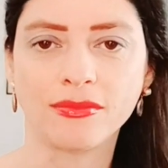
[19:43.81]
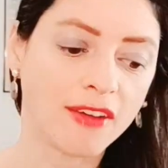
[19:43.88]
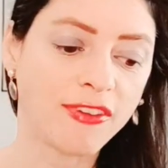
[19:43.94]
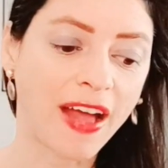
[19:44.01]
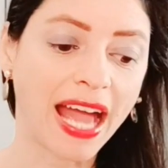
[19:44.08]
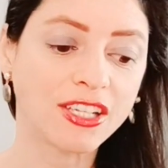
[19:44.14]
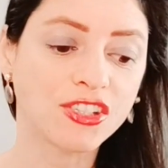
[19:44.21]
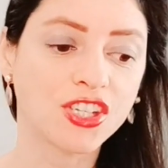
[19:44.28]

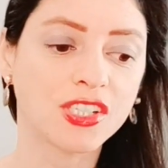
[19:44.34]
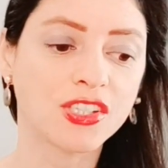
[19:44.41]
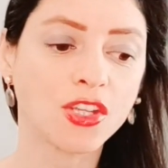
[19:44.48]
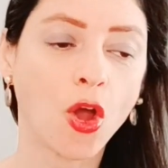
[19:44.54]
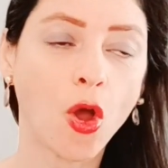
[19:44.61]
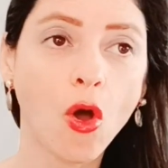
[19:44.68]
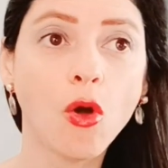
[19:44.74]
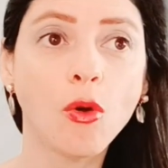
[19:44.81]
I just
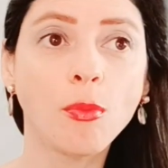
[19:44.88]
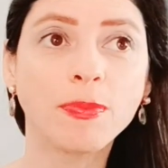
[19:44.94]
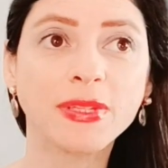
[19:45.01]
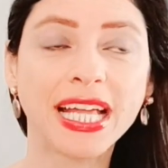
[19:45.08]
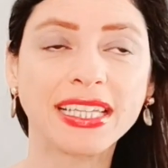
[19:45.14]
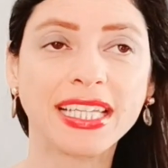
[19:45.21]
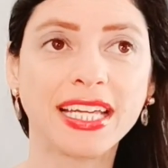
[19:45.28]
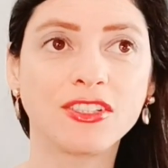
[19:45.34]
hope
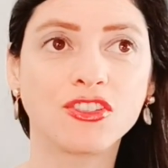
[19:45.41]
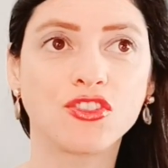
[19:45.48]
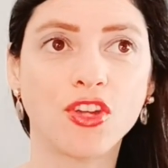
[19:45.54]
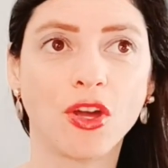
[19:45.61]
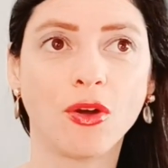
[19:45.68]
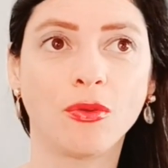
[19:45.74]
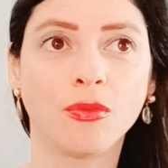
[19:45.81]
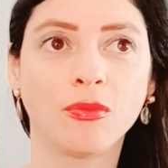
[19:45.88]
that they
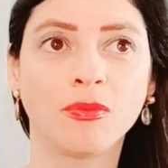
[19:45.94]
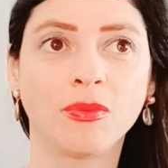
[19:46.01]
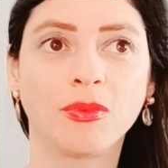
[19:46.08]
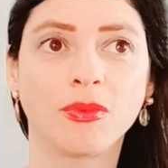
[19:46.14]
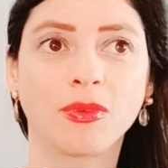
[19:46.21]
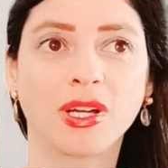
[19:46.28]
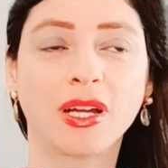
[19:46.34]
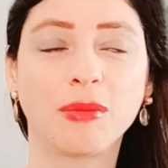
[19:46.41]
don't
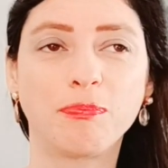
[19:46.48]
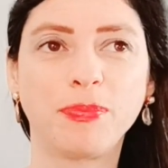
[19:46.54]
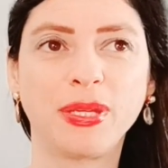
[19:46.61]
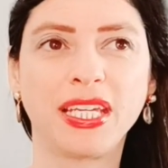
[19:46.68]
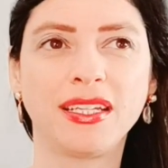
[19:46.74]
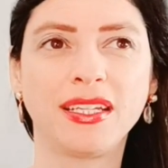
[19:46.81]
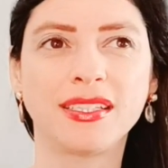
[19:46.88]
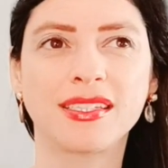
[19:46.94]

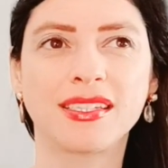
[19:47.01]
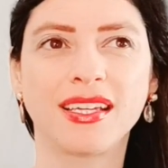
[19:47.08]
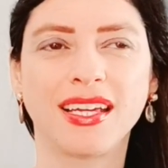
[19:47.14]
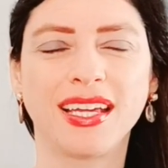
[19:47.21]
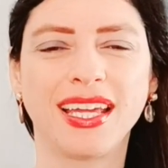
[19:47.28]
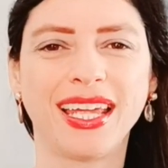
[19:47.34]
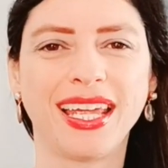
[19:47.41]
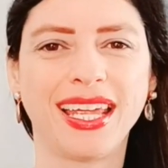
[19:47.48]
compete
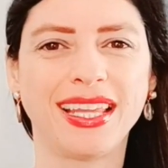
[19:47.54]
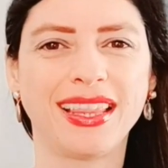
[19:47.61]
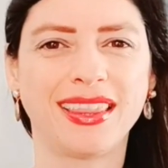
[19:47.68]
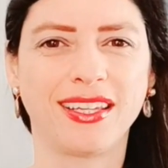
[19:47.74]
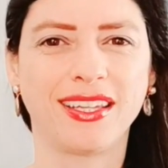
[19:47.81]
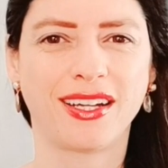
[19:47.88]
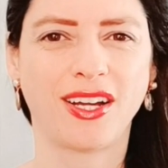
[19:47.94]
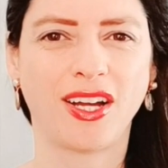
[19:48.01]
in
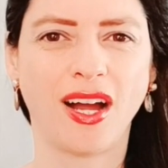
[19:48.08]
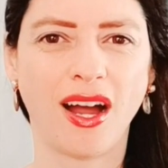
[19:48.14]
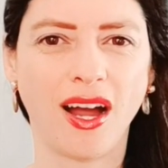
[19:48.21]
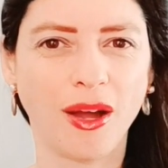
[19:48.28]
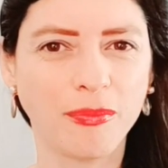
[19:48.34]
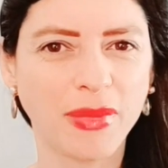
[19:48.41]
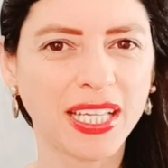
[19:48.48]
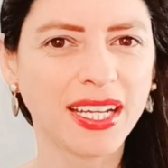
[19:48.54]
the
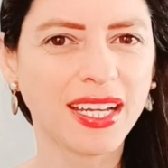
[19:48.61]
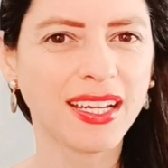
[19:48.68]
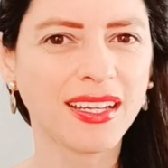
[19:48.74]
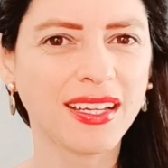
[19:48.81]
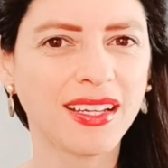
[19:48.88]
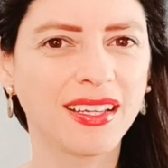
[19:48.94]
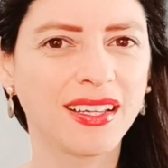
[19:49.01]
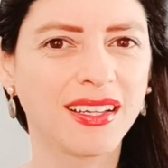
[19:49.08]

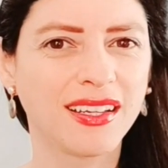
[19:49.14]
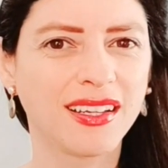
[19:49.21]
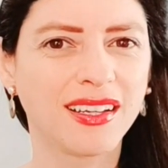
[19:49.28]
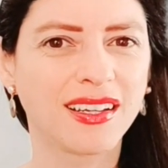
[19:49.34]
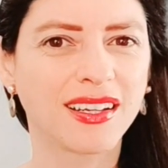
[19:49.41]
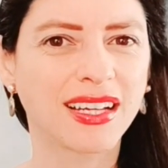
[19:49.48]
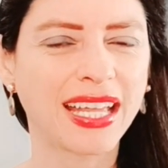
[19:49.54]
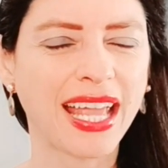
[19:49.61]
comedy
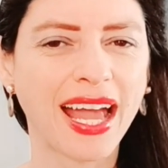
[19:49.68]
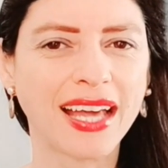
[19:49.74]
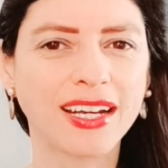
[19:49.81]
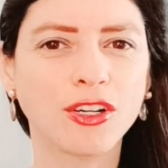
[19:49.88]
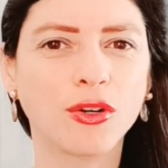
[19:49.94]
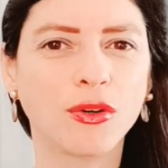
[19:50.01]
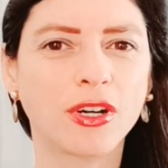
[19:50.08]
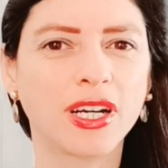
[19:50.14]

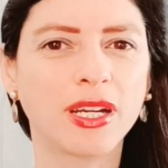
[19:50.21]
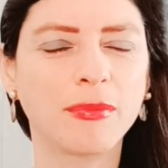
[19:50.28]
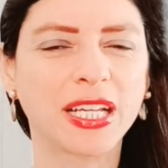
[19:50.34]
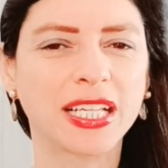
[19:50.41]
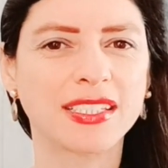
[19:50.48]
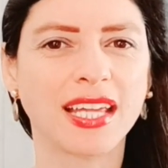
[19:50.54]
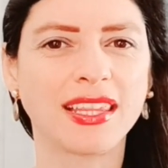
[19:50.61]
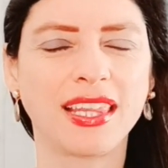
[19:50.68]
category,
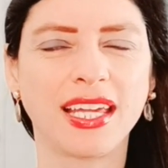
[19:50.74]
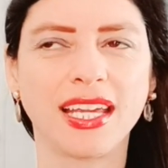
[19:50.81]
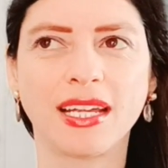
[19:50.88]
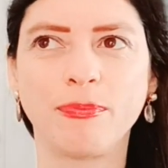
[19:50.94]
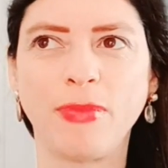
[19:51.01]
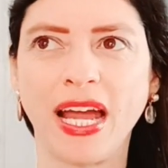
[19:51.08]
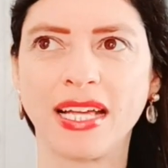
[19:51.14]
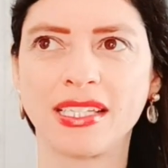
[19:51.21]
because I think
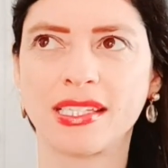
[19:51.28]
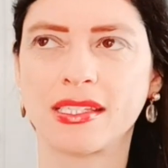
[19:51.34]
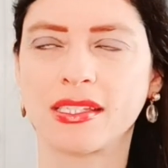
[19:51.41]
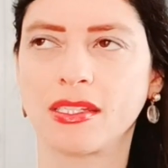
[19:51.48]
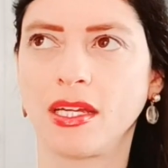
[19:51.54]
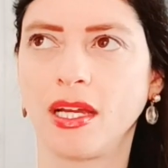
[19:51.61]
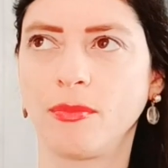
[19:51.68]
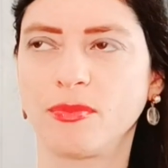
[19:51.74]
past
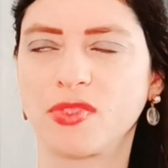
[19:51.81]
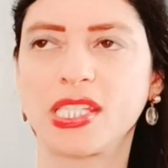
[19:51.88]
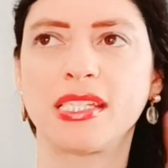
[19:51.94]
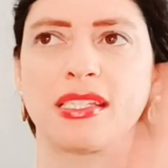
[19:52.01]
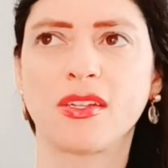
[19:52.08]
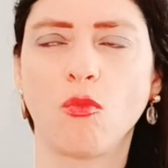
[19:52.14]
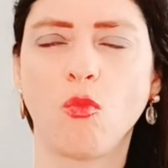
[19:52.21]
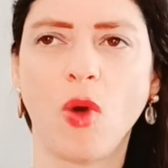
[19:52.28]

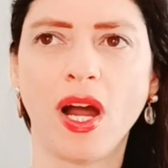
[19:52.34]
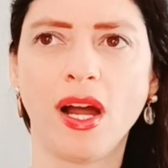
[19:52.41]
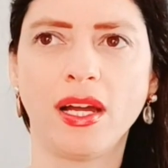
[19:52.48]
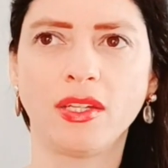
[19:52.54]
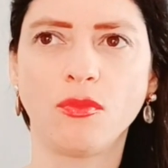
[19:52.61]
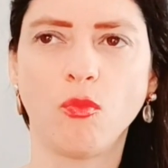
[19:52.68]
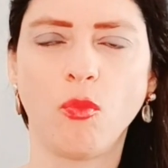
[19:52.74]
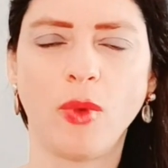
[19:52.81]
season
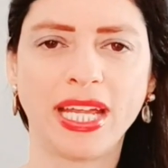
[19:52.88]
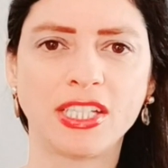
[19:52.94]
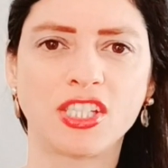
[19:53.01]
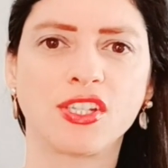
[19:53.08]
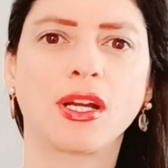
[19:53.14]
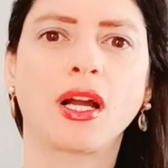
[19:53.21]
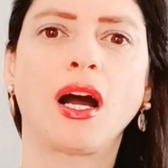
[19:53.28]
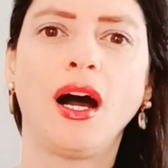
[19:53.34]
one went to
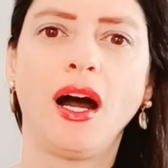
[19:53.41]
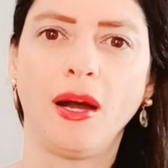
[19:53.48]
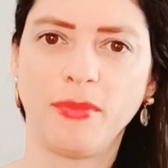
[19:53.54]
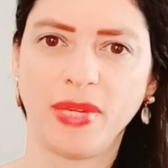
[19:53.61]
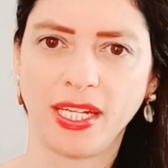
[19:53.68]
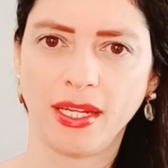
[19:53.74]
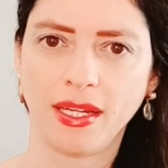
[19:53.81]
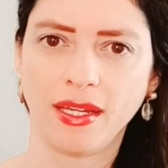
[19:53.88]

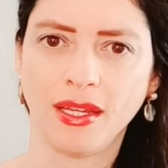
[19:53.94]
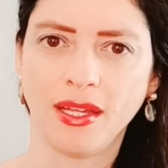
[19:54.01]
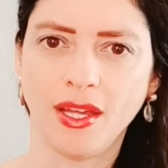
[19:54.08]
comedy.